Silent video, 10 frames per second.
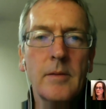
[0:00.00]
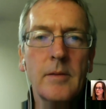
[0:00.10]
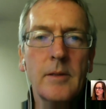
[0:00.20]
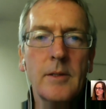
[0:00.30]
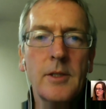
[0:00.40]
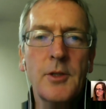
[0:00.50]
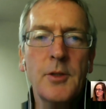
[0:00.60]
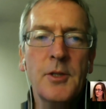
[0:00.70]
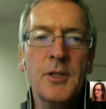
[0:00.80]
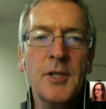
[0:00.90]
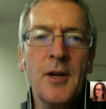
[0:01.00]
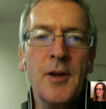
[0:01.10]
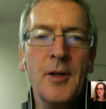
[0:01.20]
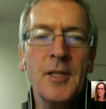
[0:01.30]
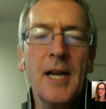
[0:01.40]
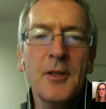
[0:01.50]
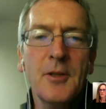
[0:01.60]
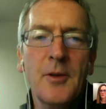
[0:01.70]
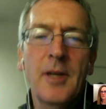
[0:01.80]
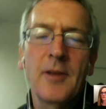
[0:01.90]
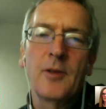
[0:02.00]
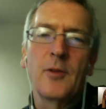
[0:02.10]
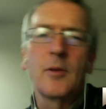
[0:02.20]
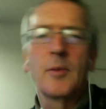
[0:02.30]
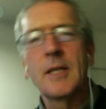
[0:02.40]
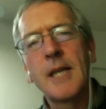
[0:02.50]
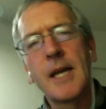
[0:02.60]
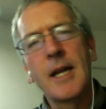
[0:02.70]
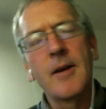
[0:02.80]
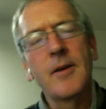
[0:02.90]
Did you share your entire screen or the Google Plus Hangout?